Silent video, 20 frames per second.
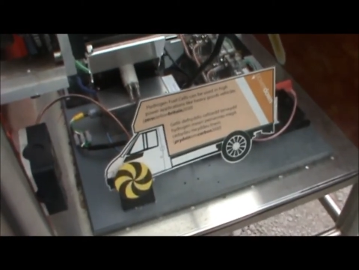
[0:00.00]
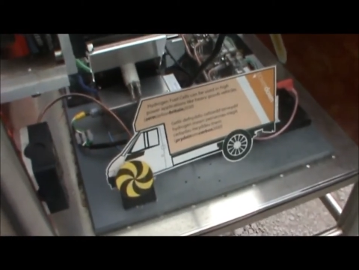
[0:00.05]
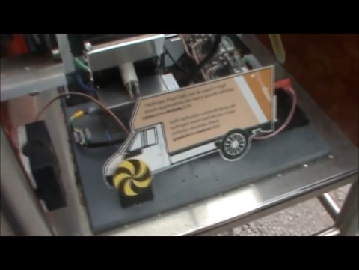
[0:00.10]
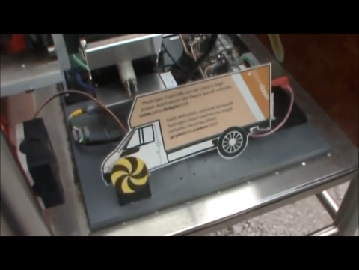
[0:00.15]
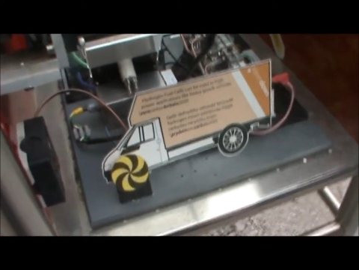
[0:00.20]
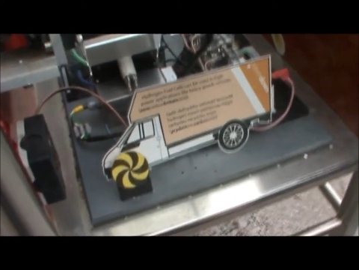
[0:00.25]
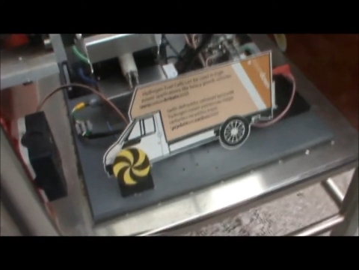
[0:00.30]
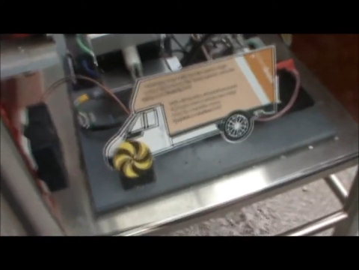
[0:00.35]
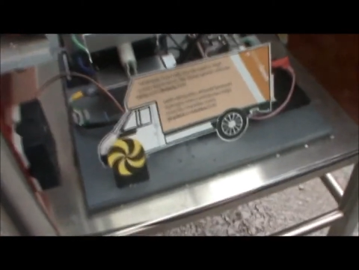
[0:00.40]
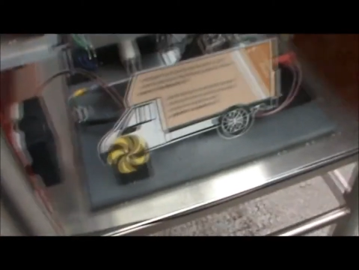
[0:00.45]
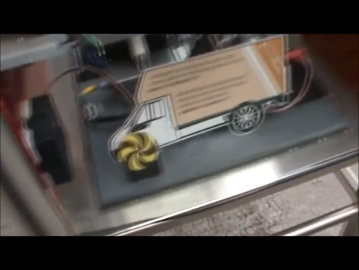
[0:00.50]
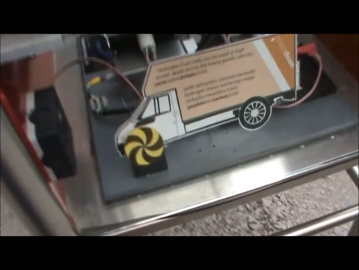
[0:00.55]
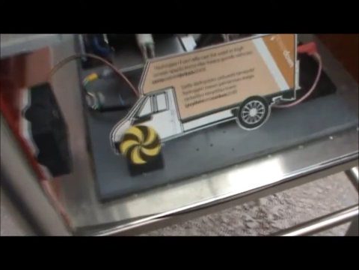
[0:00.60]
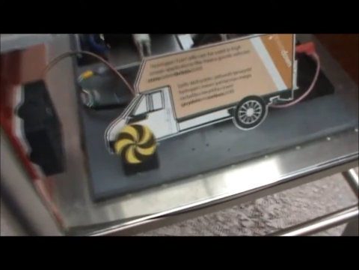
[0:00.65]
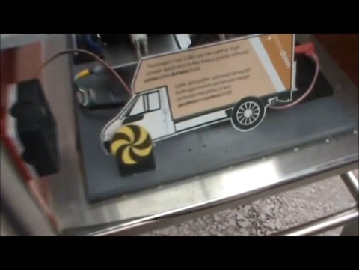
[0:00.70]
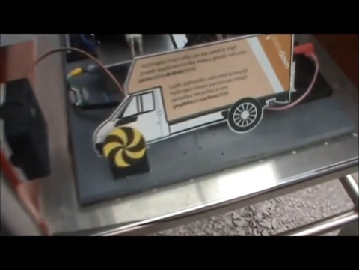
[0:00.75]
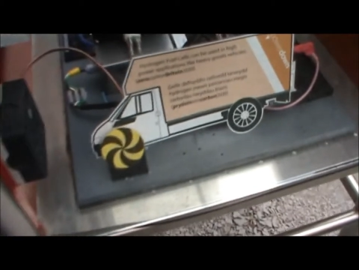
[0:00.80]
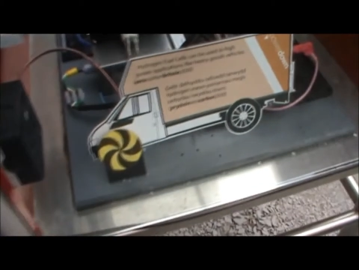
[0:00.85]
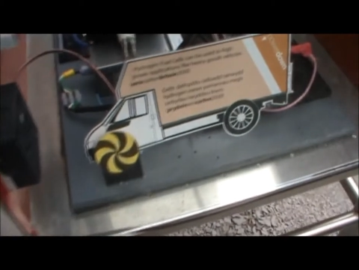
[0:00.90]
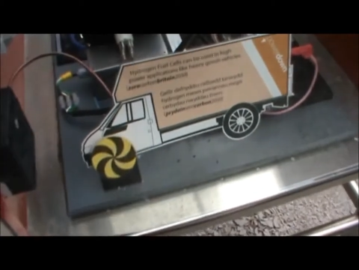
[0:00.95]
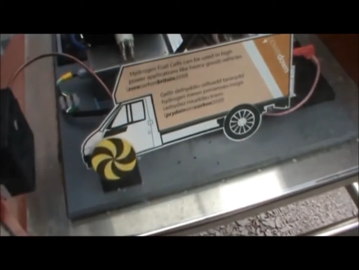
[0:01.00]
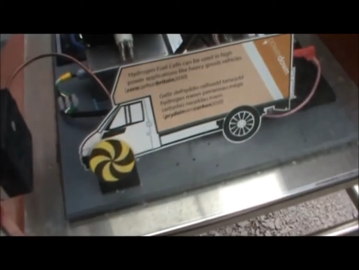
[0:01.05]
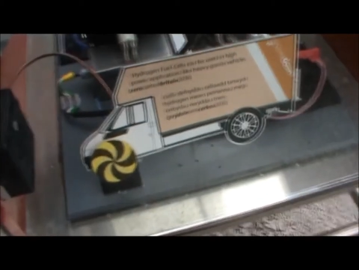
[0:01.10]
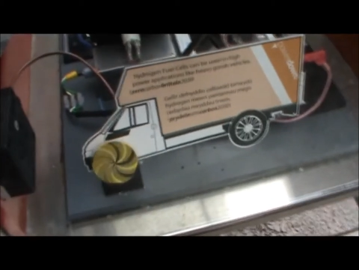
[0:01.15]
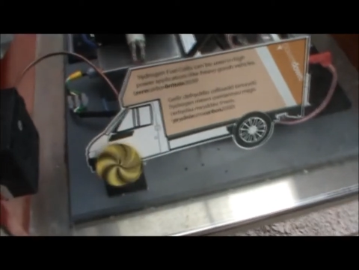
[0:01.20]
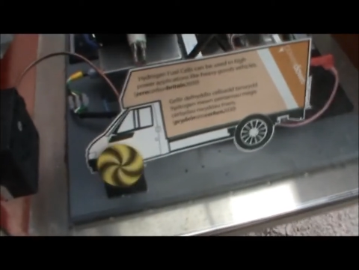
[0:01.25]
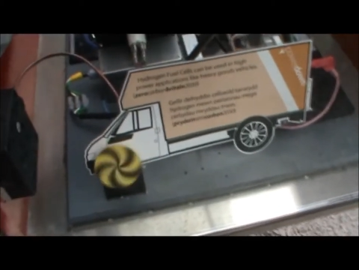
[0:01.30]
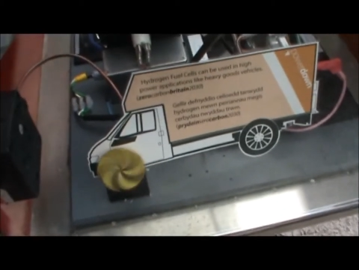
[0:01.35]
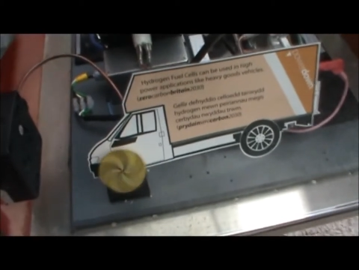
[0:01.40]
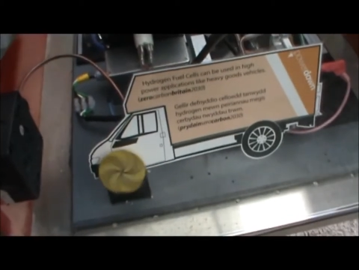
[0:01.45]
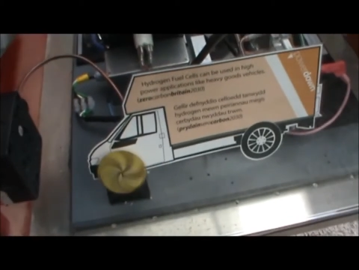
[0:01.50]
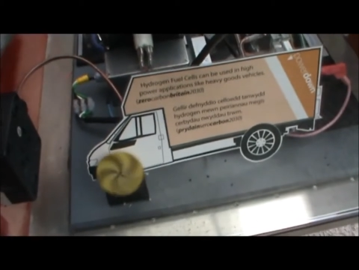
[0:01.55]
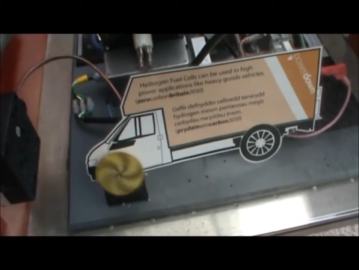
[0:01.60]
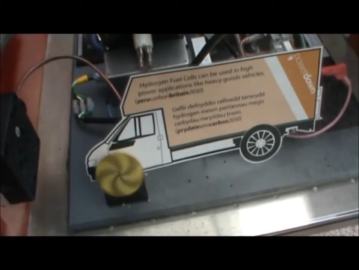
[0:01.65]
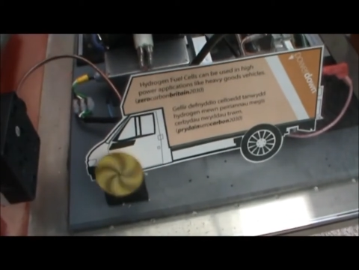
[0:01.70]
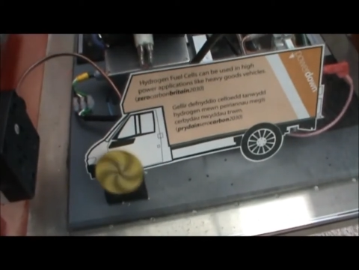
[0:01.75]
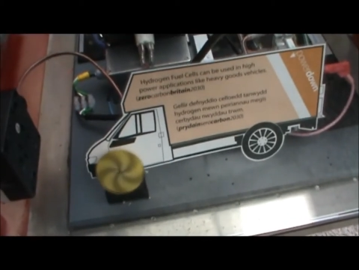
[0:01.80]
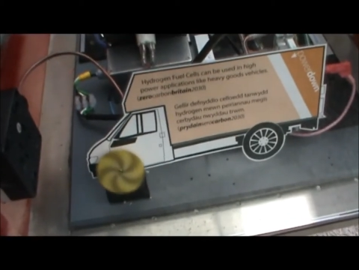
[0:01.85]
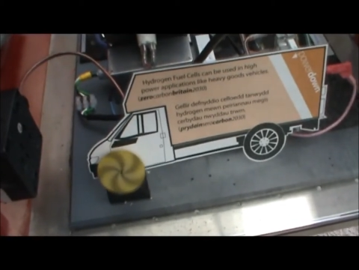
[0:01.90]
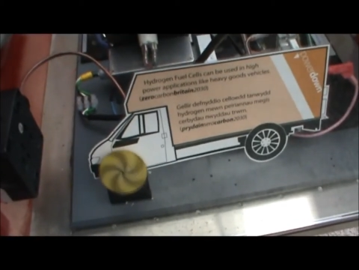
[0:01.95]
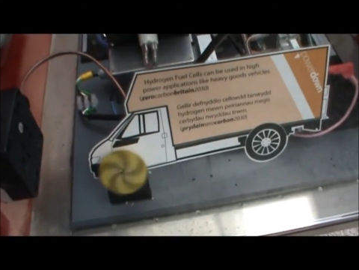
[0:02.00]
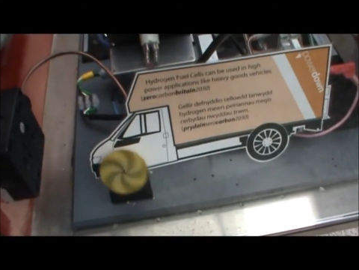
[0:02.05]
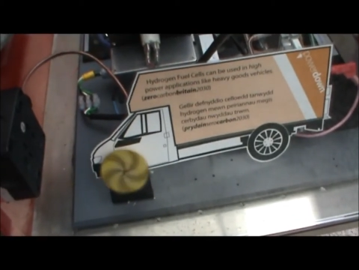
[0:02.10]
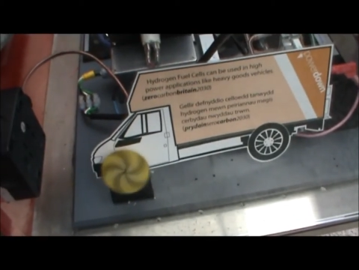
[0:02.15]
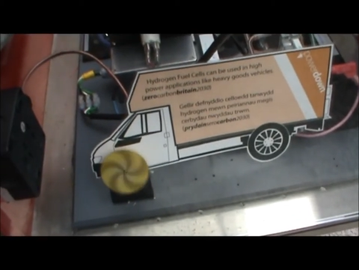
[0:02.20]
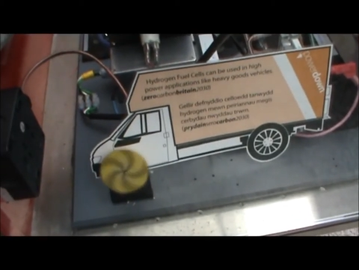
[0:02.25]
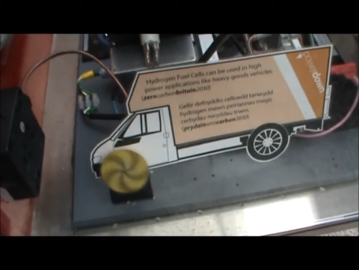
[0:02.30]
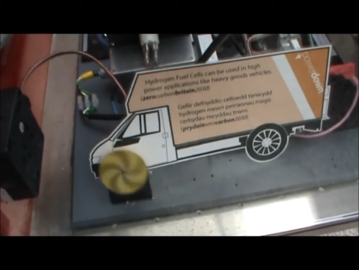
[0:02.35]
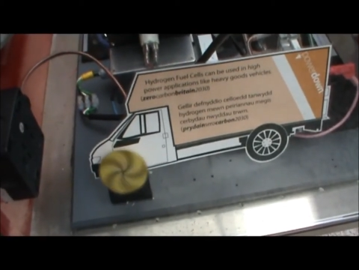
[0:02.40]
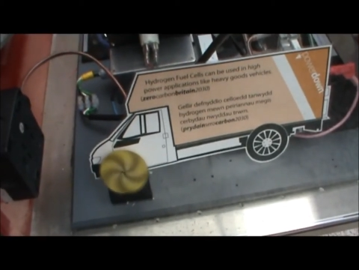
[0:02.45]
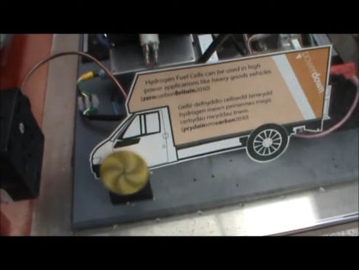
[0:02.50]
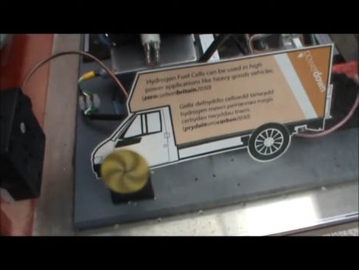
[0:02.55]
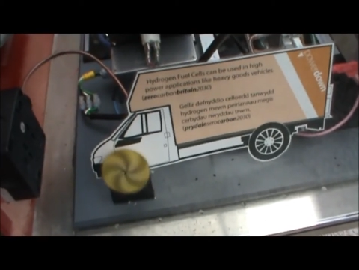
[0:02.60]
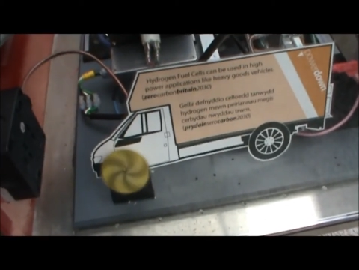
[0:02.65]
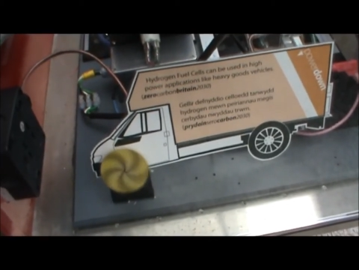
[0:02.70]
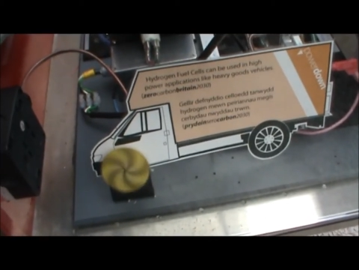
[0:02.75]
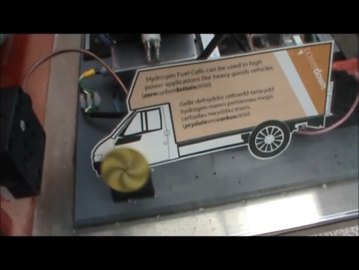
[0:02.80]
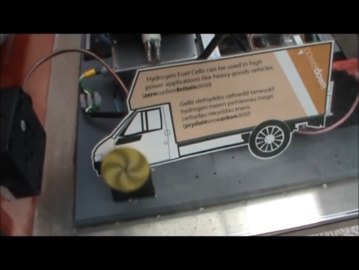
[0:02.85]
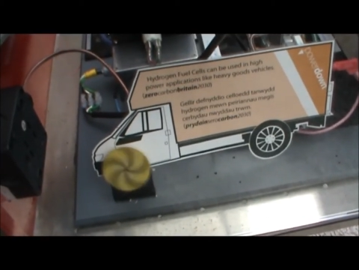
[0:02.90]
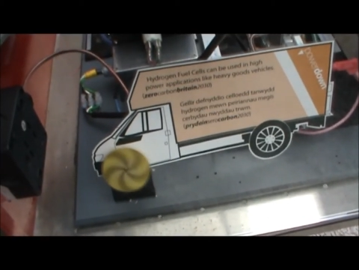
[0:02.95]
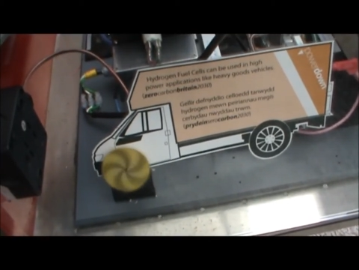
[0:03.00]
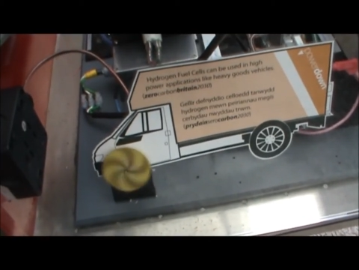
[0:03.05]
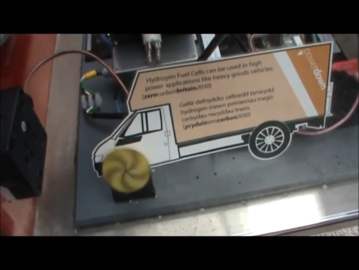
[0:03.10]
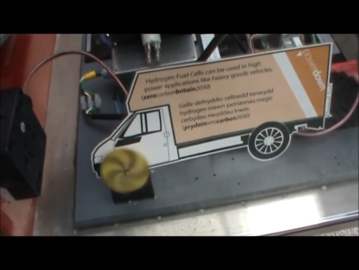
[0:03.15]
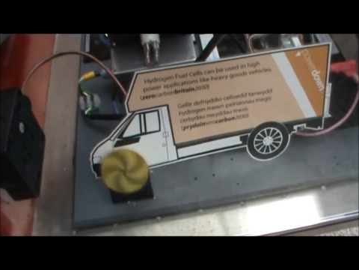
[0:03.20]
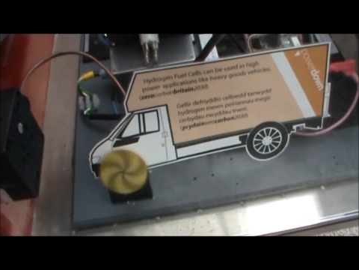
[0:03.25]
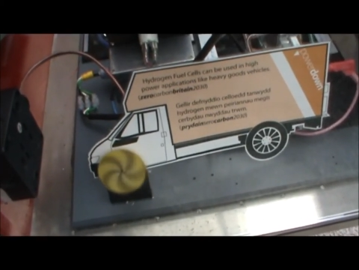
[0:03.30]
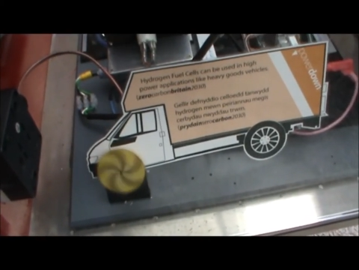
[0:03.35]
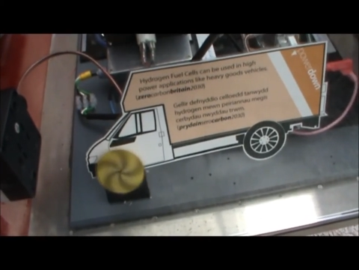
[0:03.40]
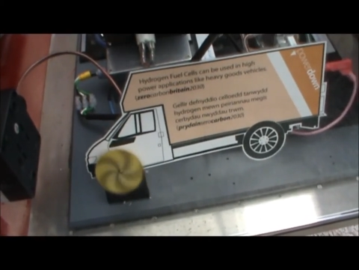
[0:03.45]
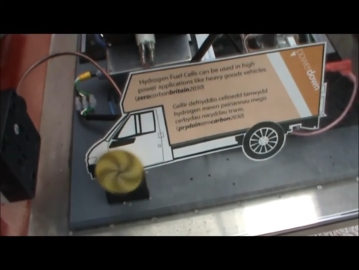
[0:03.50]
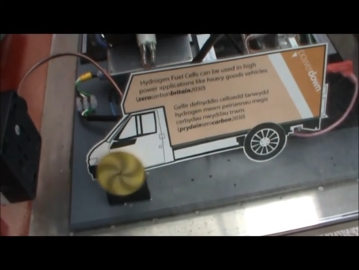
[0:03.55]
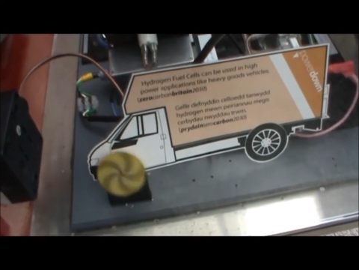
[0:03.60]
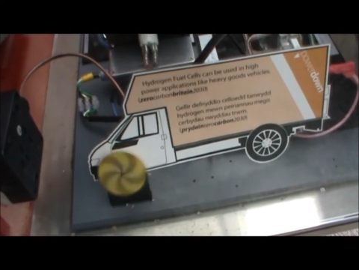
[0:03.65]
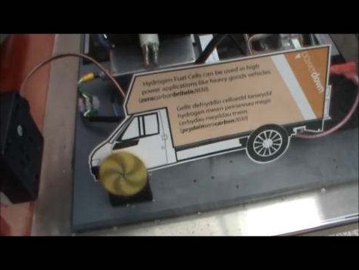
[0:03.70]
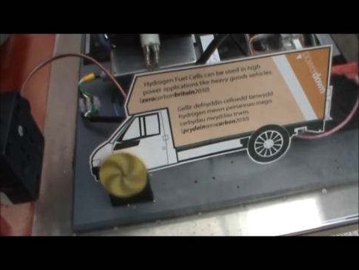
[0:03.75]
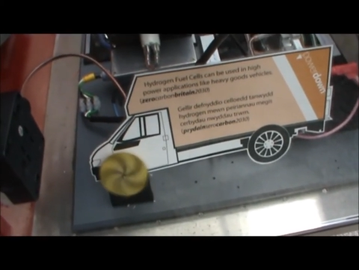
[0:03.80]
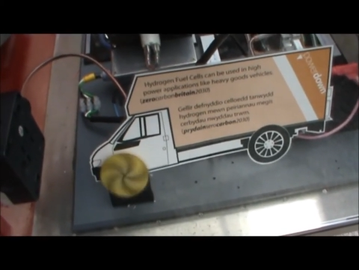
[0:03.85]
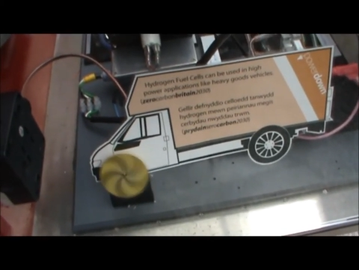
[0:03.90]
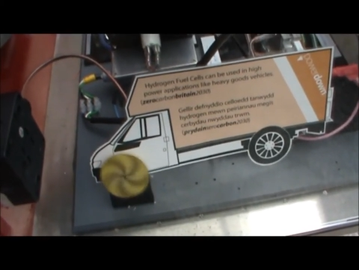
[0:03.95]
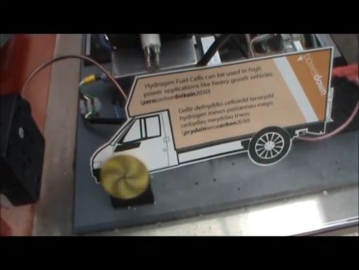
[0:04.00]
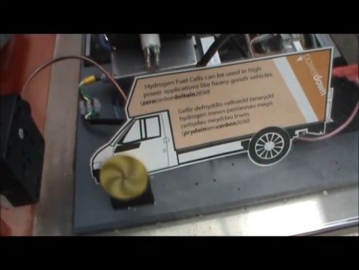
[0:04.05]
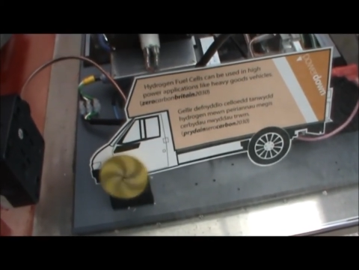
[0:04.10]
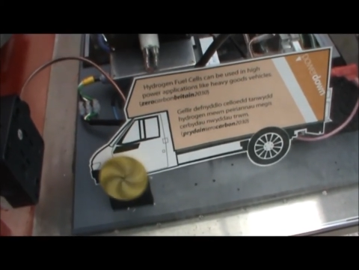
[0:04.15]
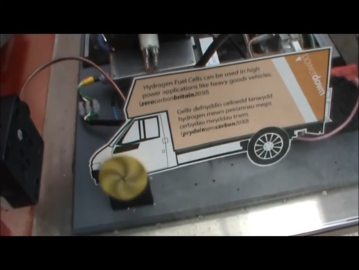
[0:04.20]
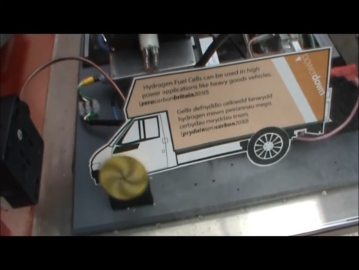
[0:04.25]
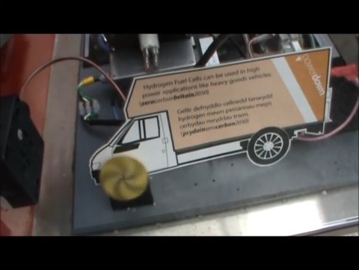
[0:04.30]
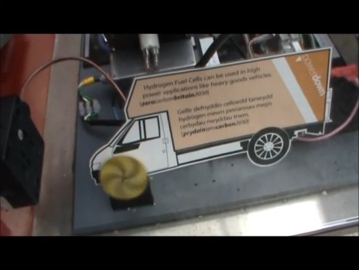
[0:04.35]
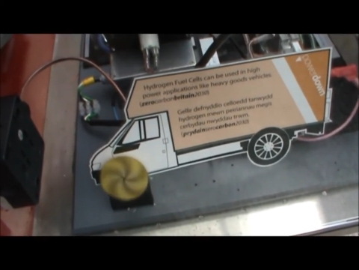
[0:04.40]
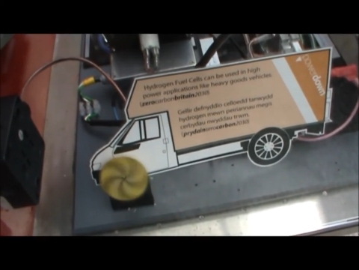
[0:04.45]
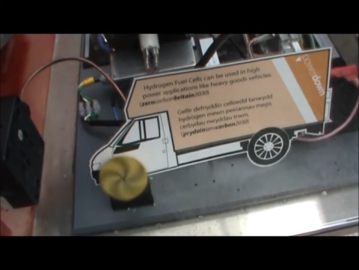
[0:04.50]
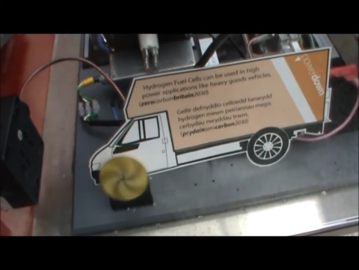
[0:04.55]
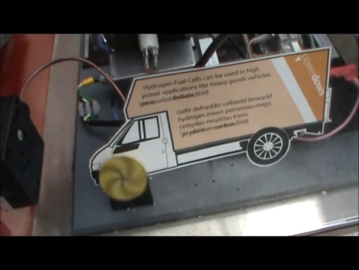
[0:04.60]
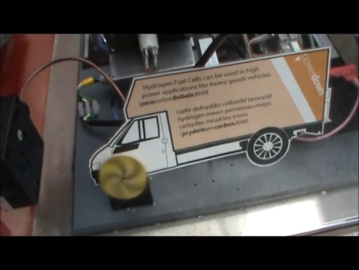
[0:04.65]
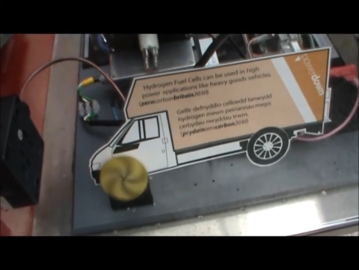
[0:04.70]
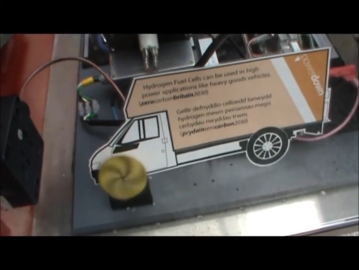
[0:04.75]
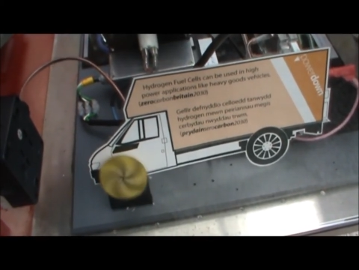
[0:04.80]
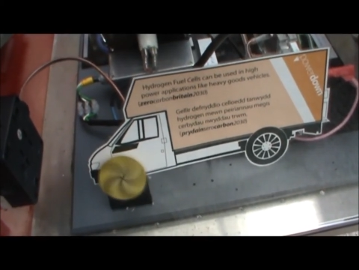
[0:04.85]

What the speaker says: Nobody's mouth can be seen.